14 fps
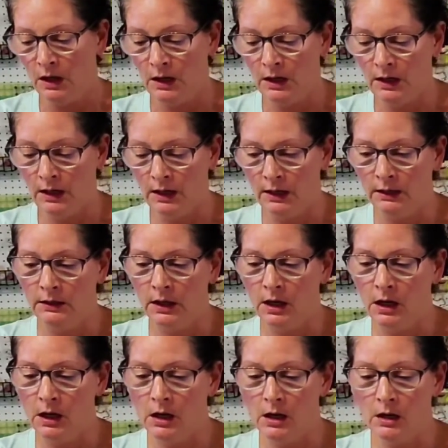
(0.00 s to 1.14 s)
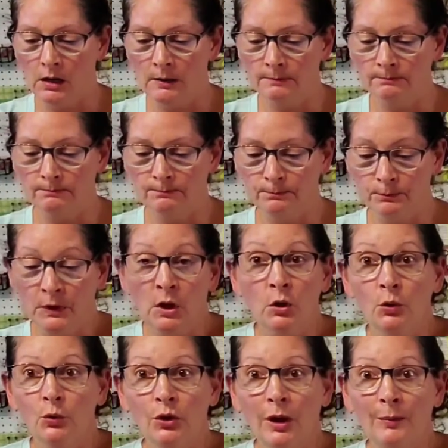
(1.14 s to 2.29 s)
And
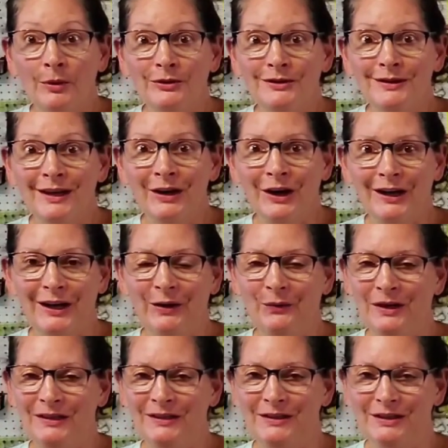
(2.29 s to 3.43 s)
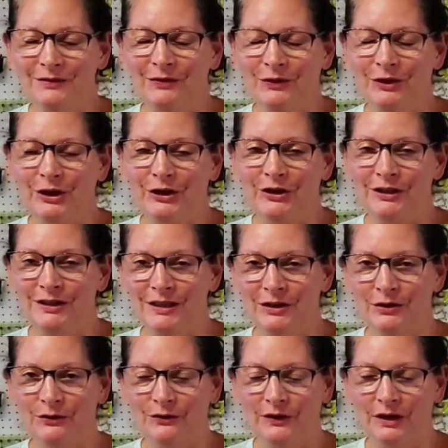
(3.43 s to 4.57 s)
we're almost there. I can't wait for you to see
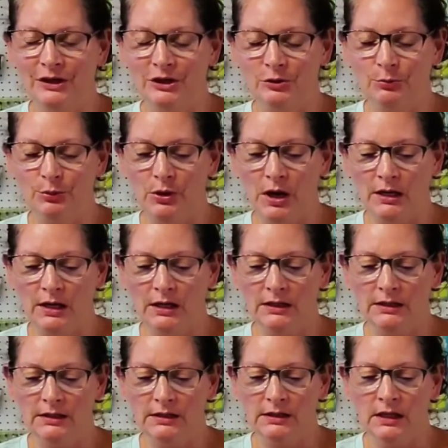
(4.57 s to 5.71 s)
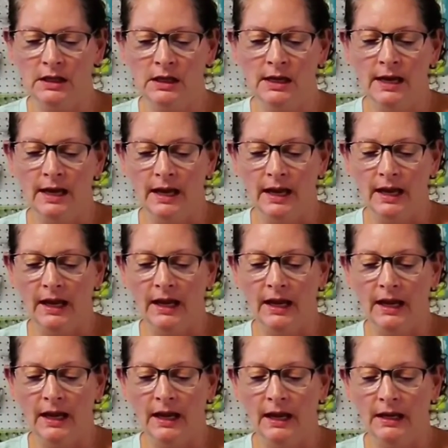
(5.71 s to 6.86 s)
your finished products.
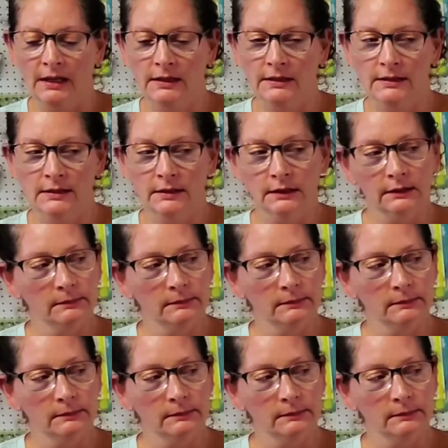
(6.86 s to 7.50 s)
And